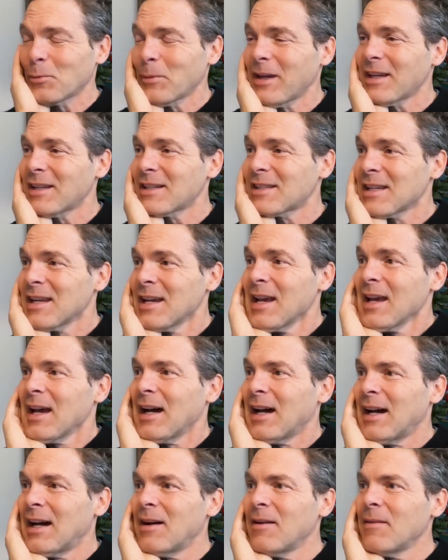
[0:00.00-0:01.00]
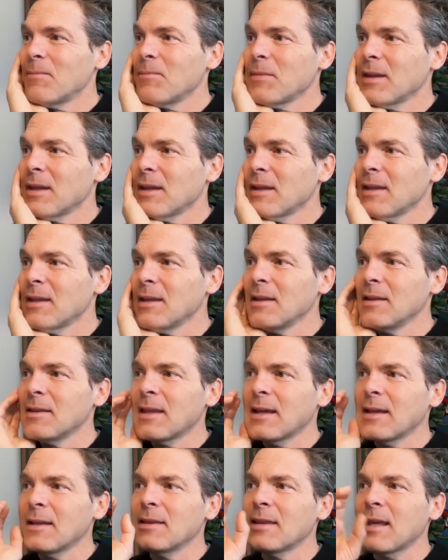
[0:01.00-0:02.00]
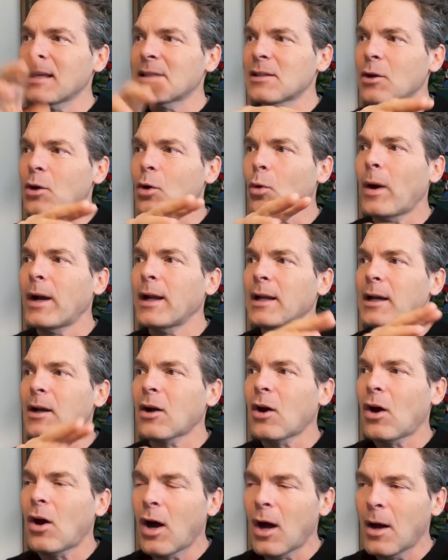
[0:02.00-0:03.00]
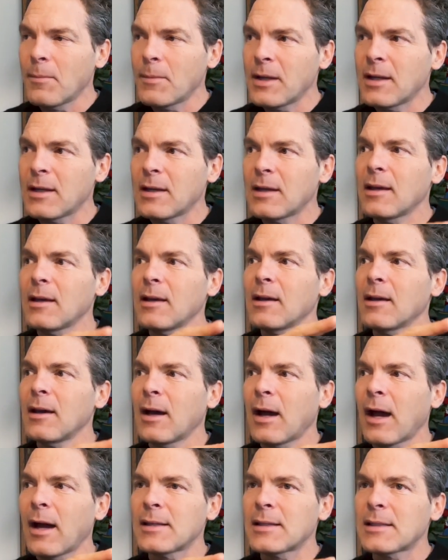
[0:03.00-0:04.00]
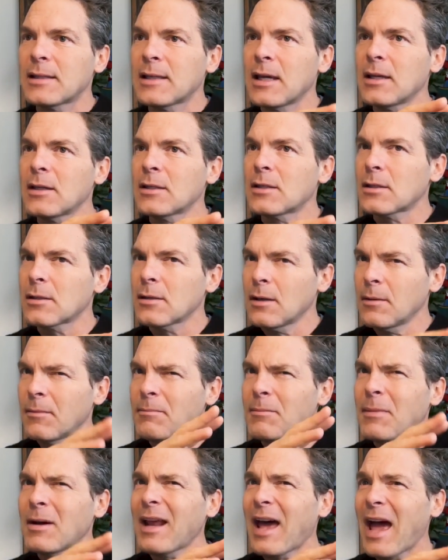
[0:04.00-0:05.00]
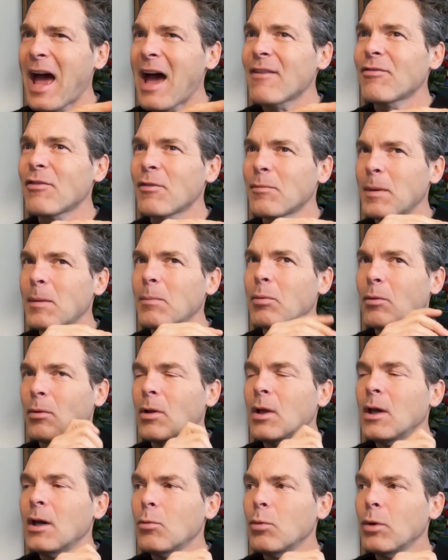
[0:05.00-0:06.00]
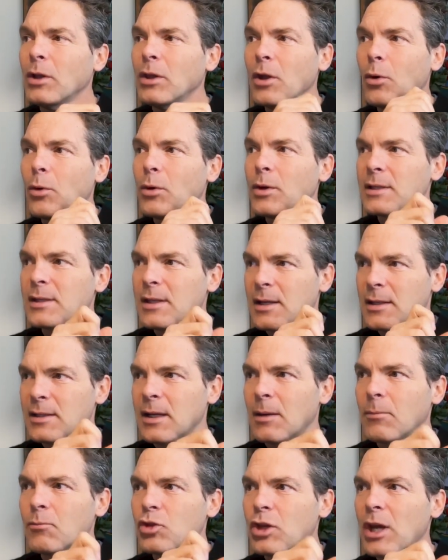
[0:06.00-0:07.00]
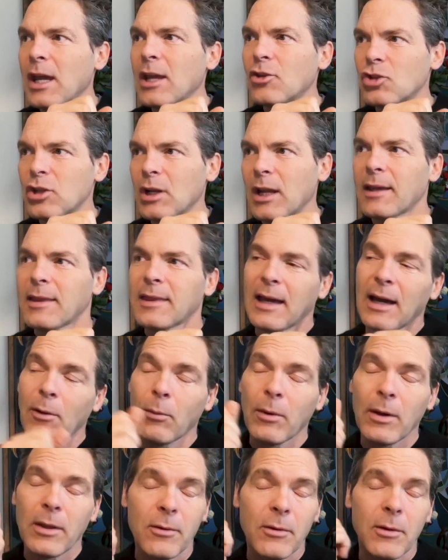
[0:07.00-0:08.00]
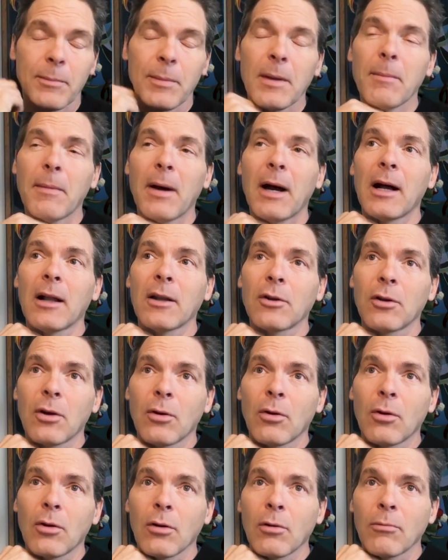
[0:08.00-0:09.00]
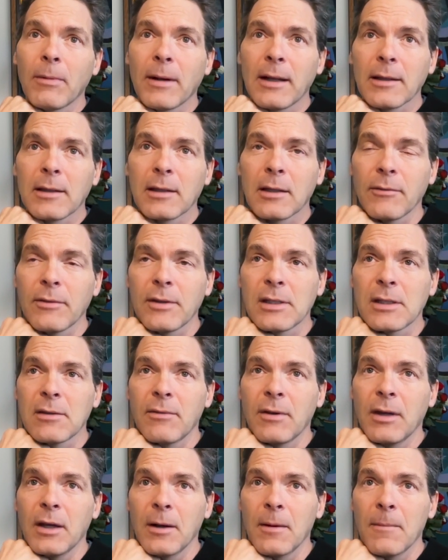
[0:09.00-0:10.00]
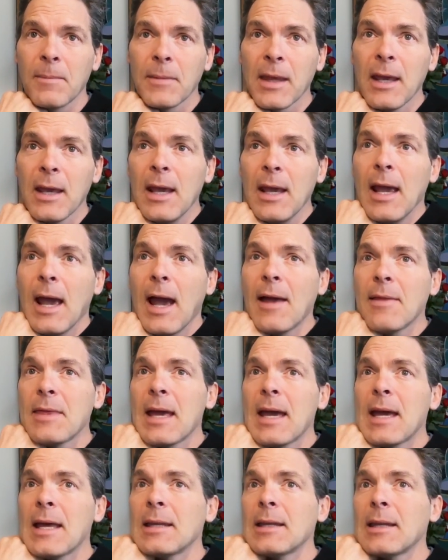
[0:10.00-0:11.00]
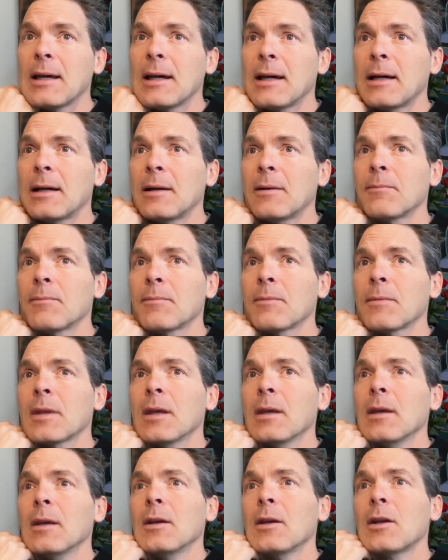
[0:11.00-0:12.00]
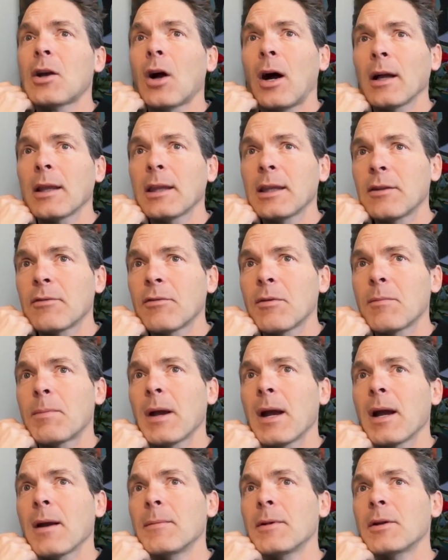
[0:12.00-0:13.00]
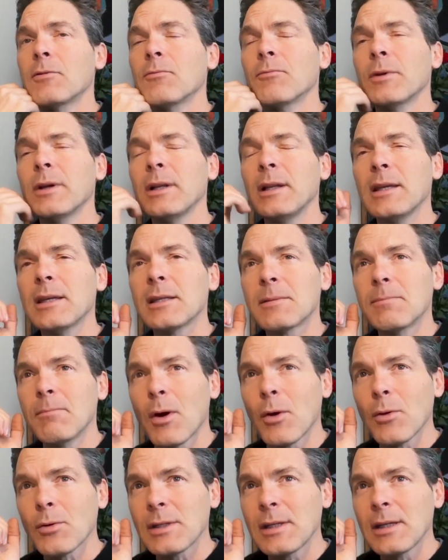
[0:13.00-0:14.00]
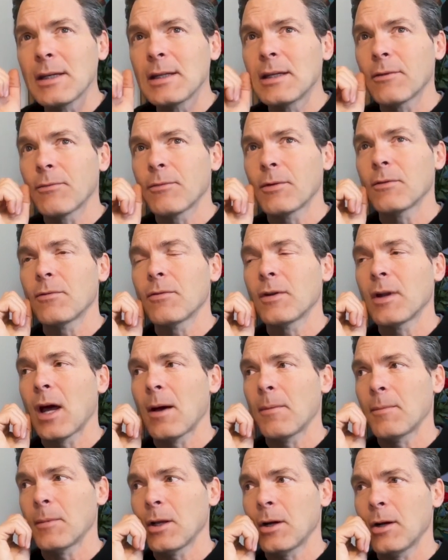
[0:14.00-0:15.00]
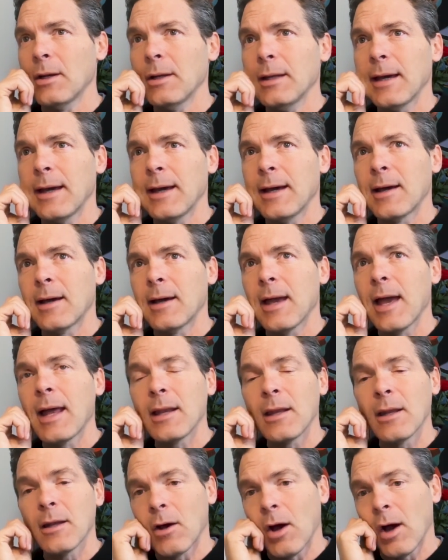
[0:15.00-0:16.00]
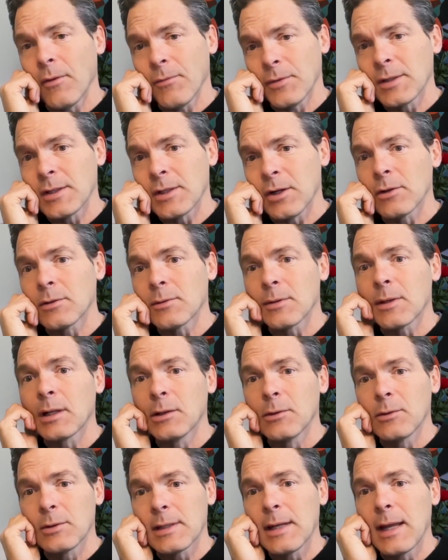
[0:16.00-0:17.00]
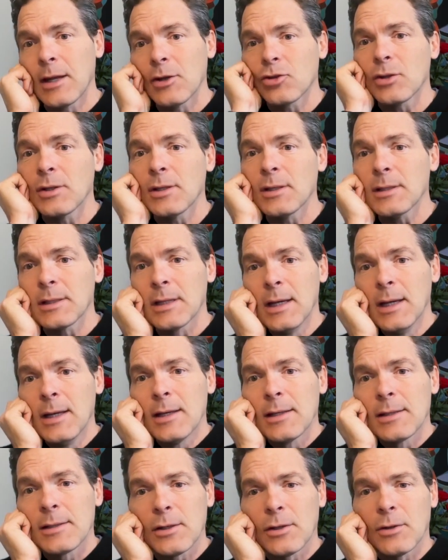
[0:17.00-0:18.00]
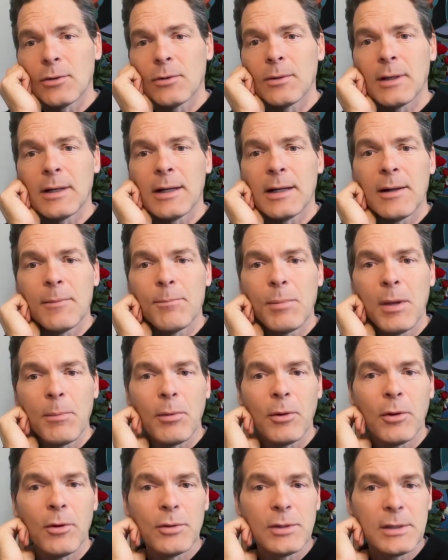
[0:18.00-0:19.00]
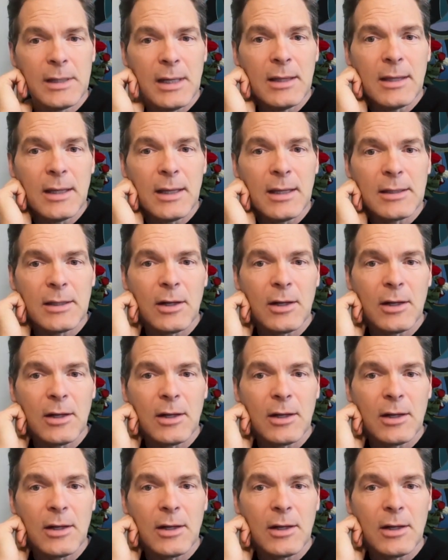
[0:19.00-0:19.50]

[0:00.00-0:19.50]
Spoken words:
weeks. That's quite a common, I'd say about half of people will notice some change like that, whether it be mild or relatively severe. And then cognitive impairment really is mostly a different phenomenon, and it often starts with hallucinations. So people who see things